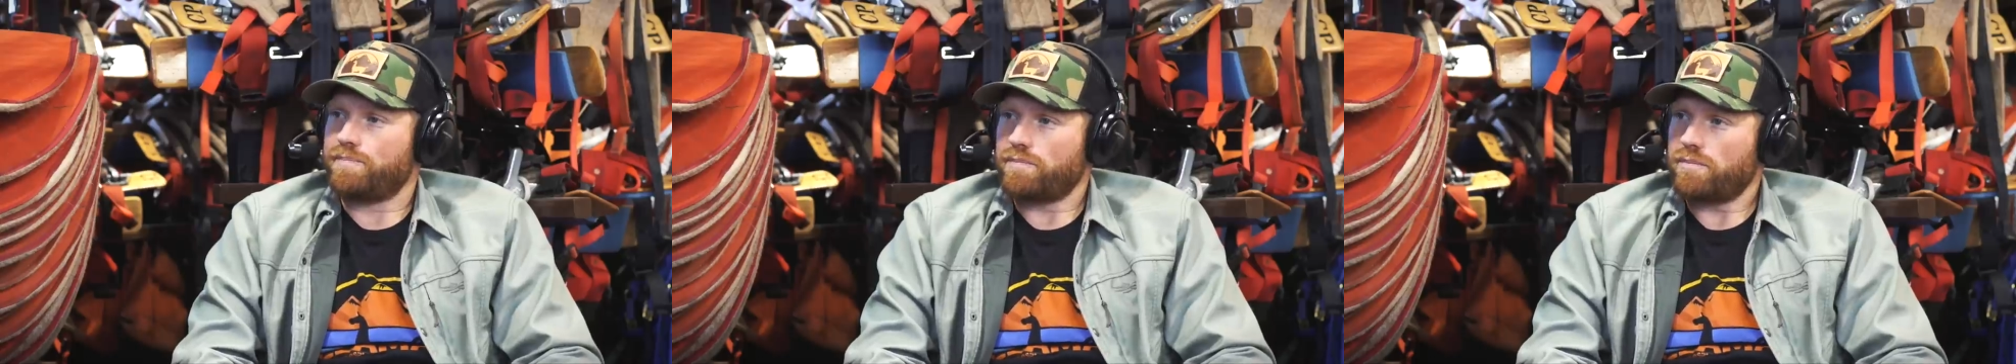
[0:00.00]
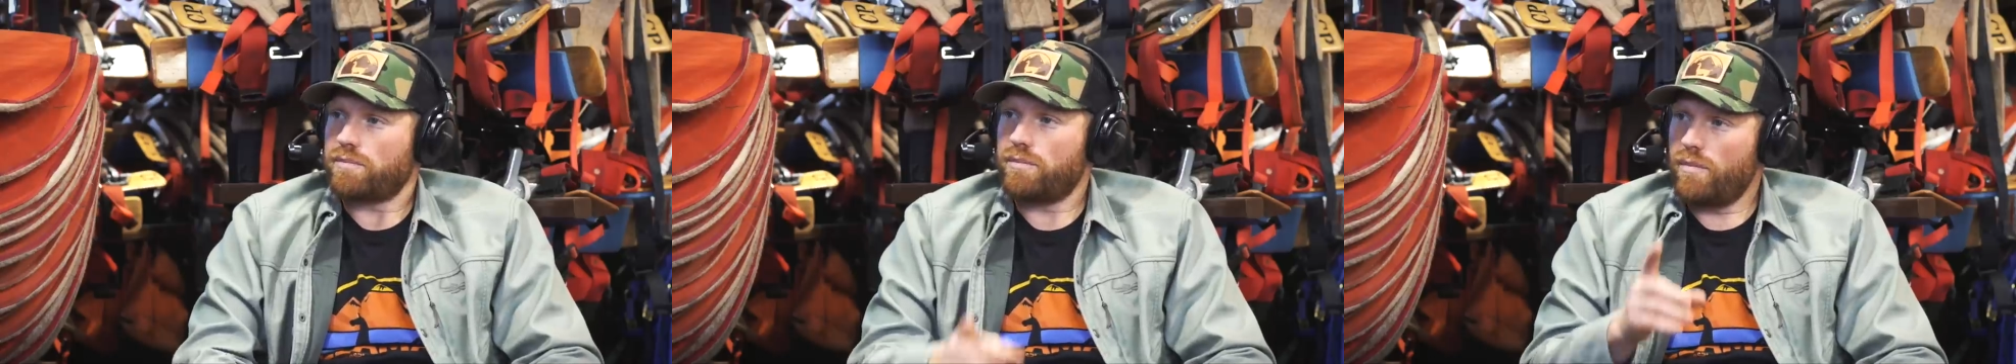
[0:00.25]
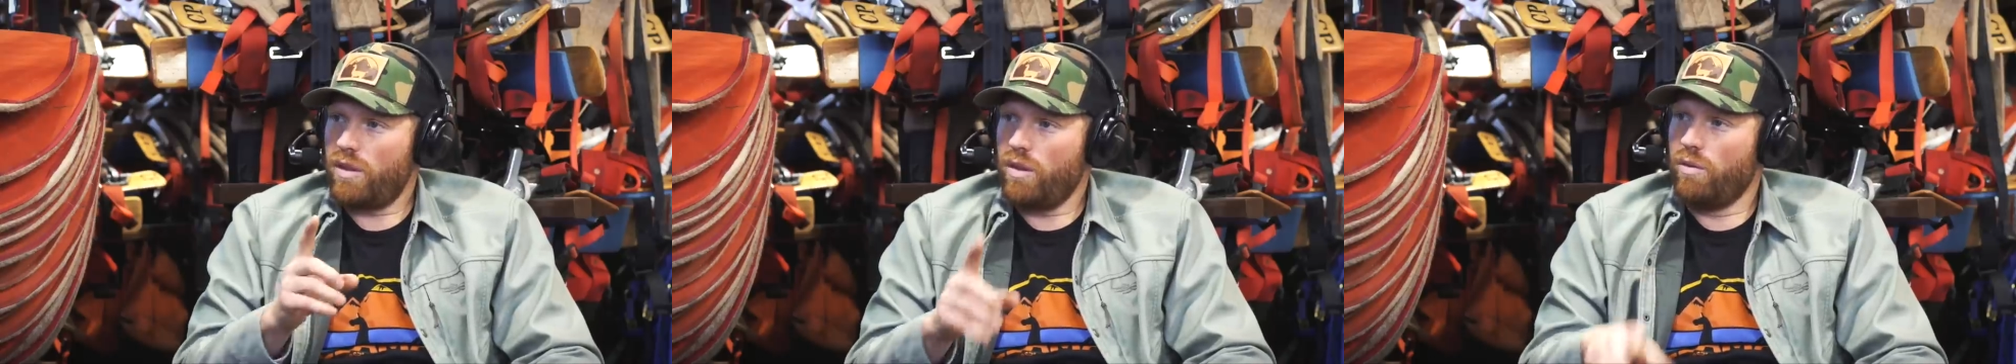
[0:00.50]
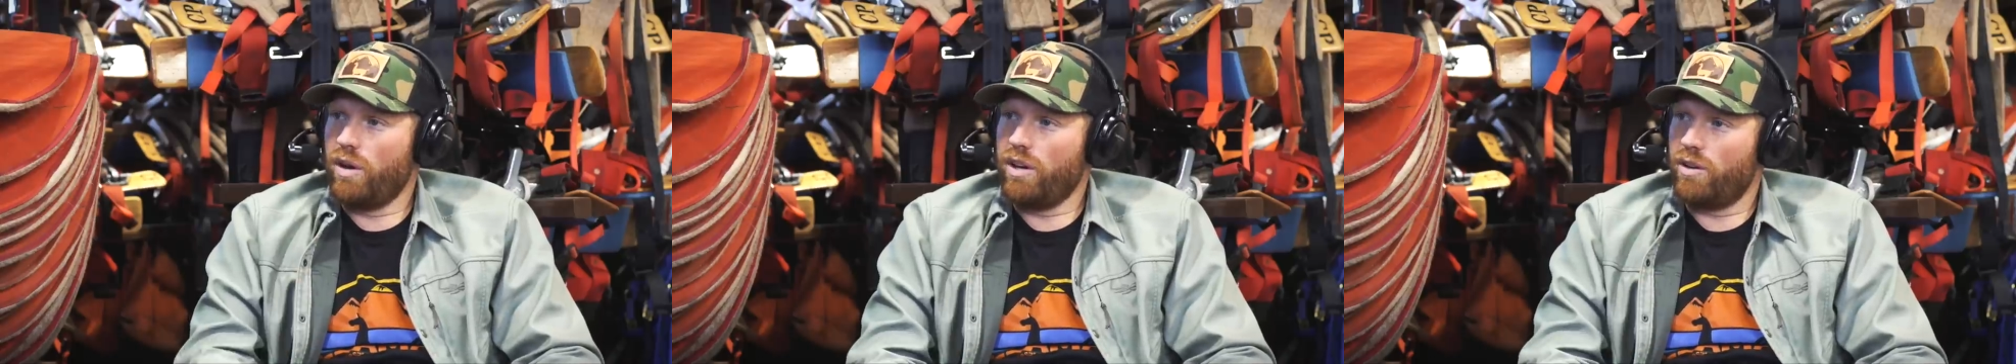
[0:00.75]
Yeah, me
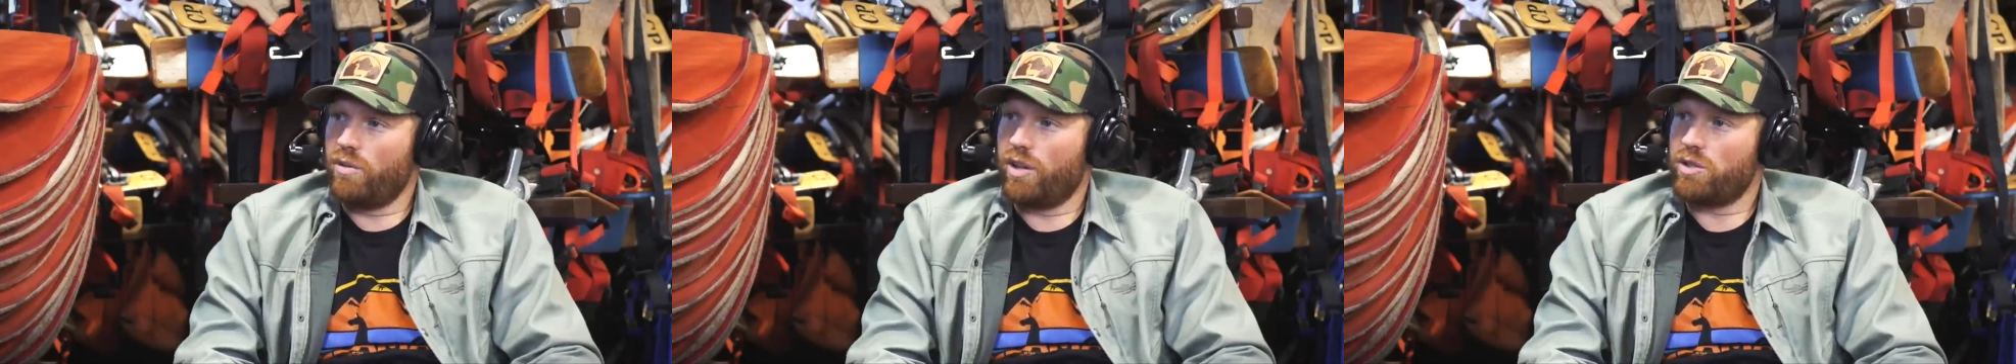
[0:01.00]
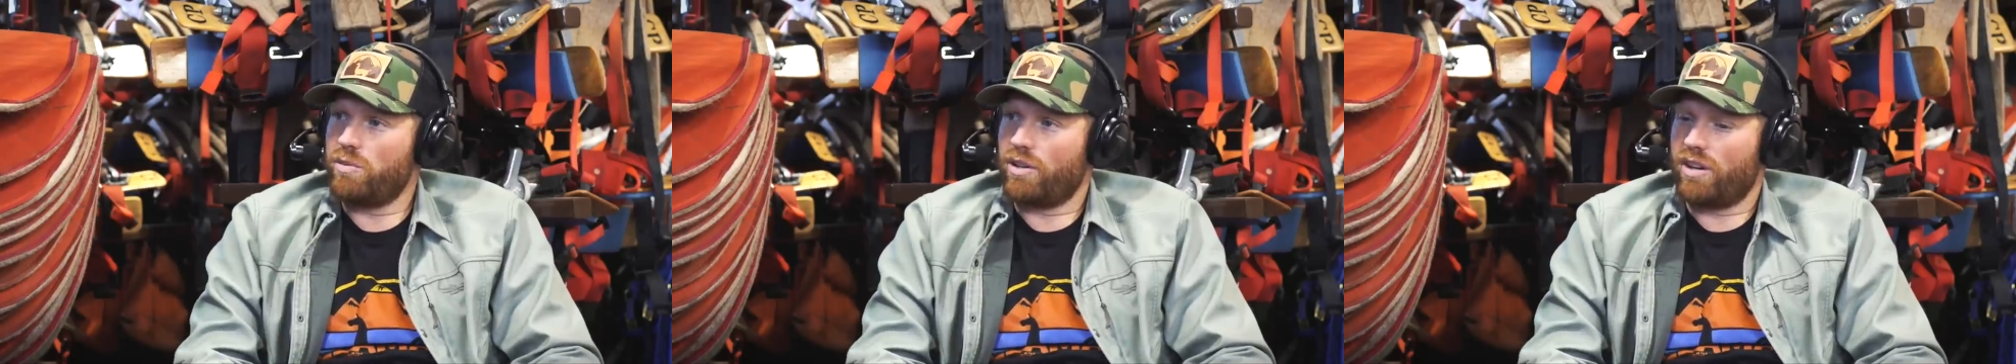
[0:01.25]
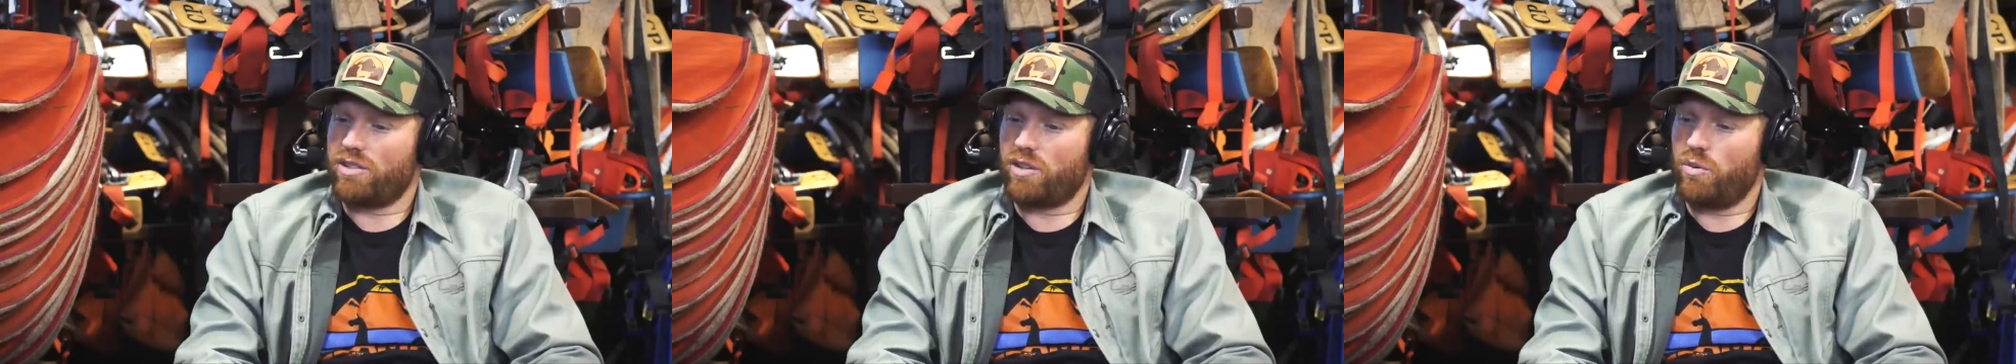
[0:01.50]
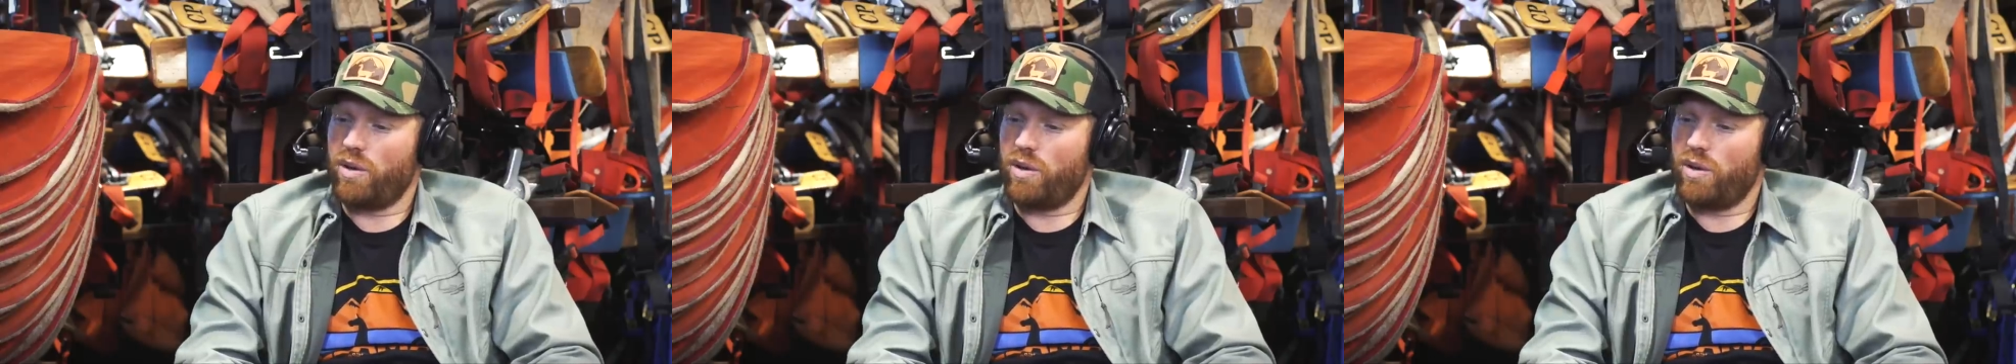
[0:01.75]
too. Right here in Rexburg, and I was okay.